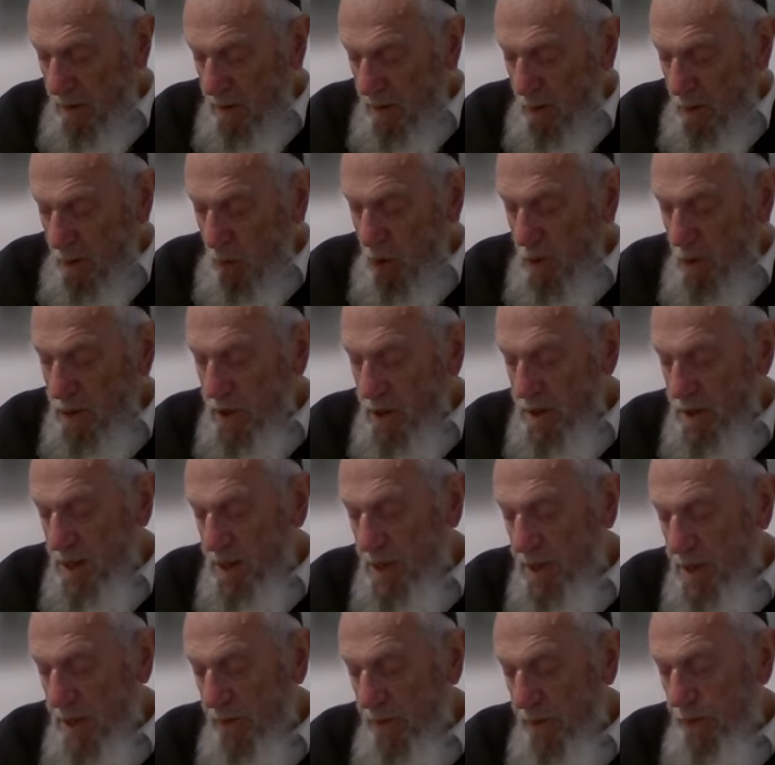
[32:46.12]
what is
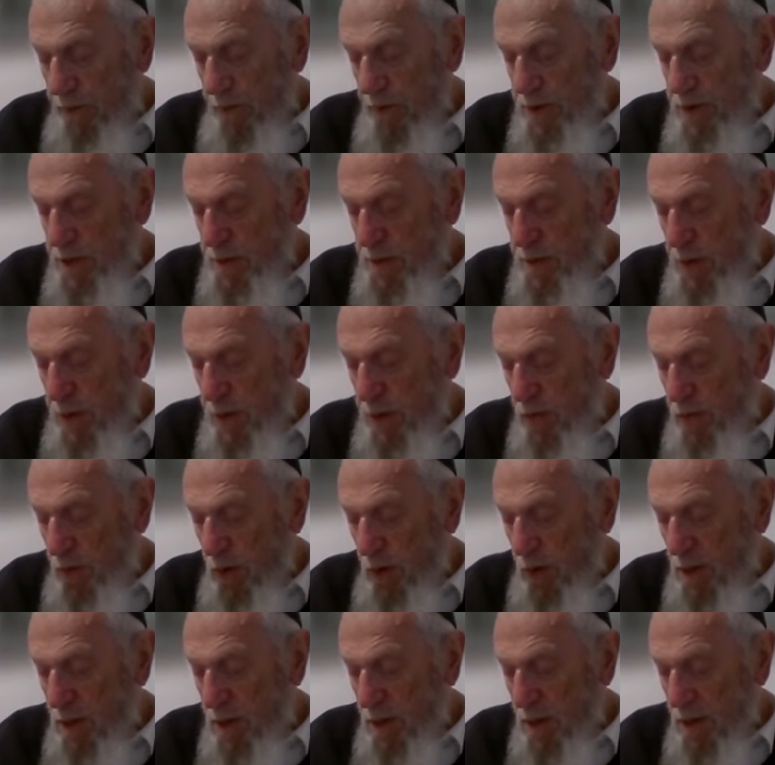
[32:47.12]
the difference
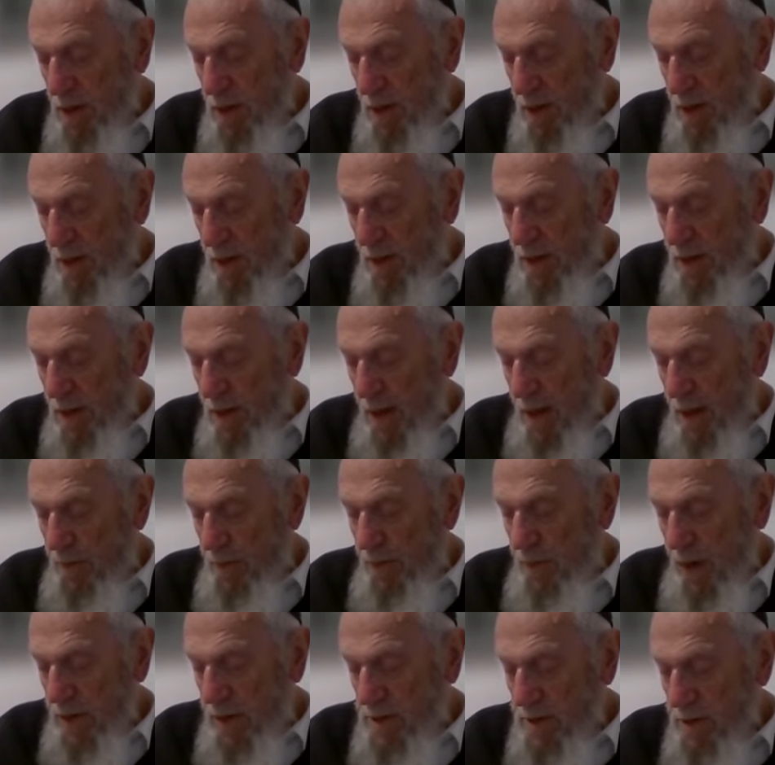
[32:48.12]
between a
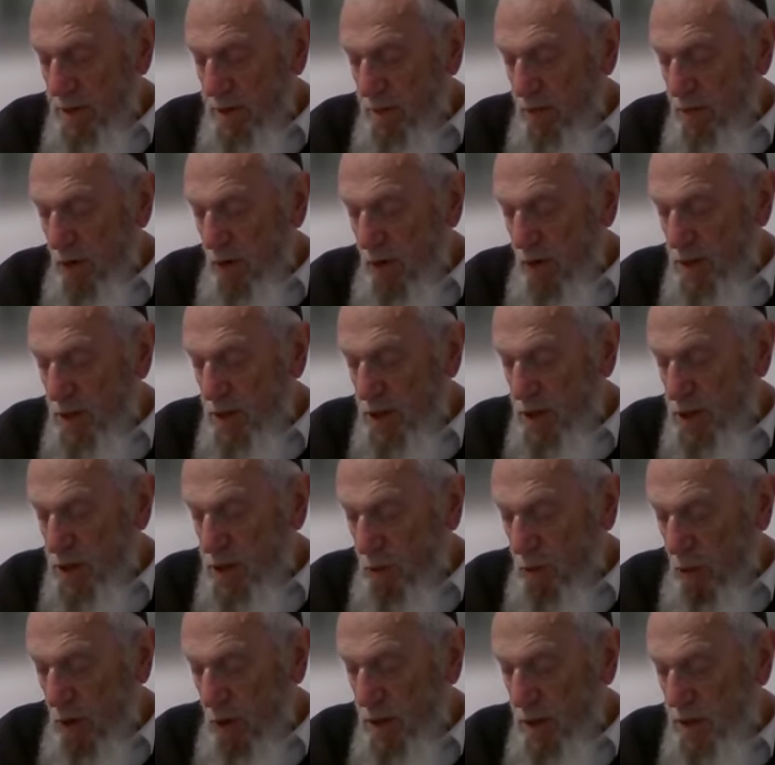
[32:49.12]
person who got this
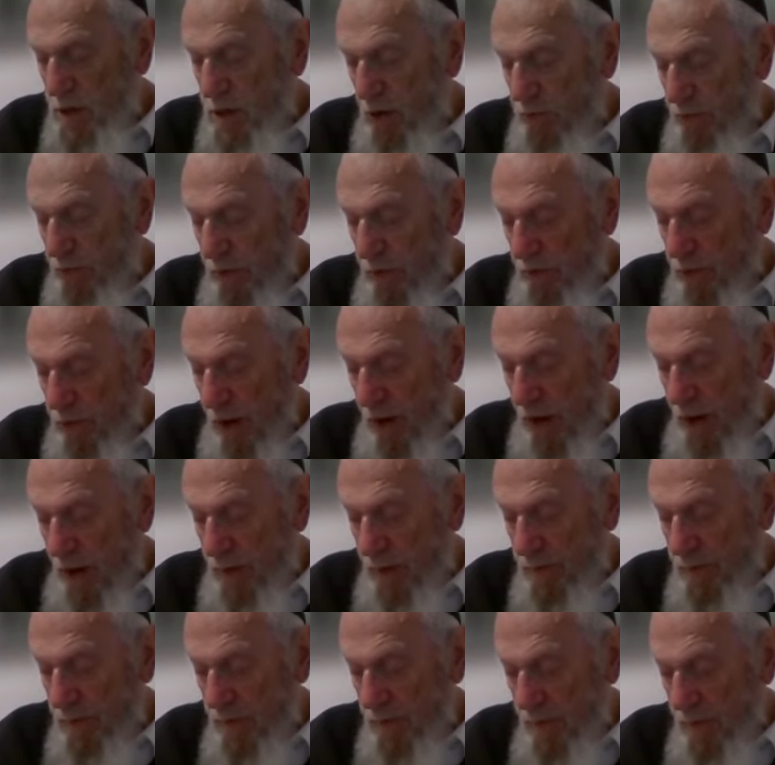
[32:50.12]
quality of
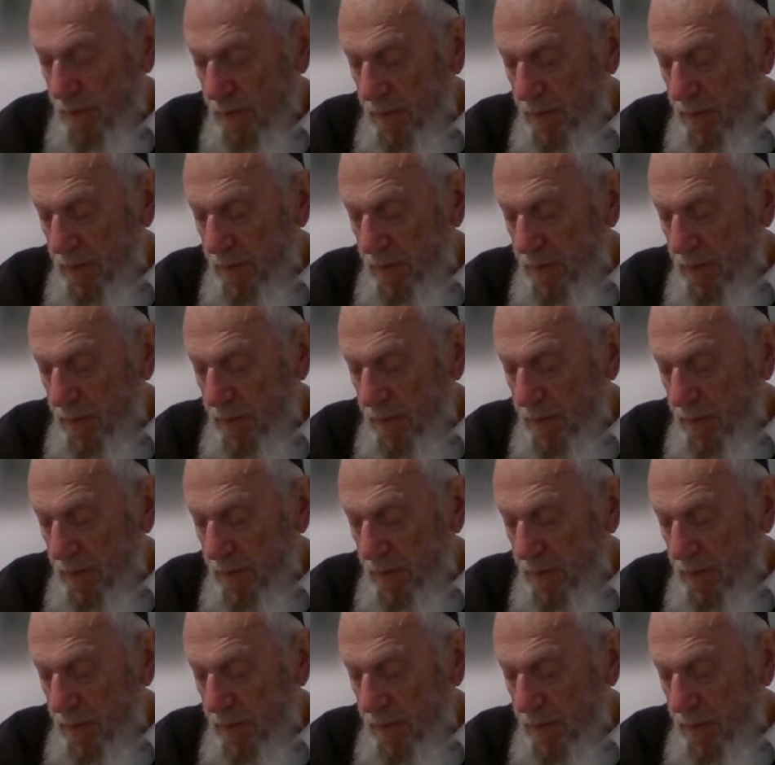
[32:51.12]
Abraham,